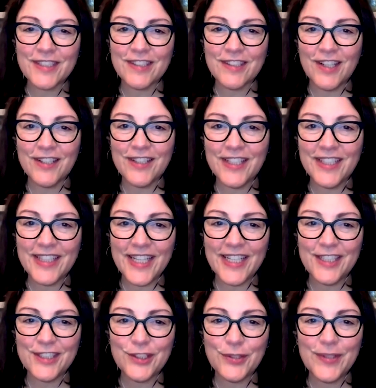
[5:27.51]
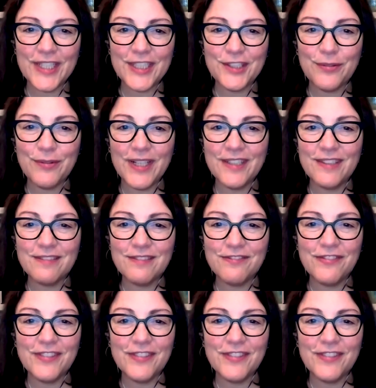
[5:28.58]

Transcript: starting at the end of 2012,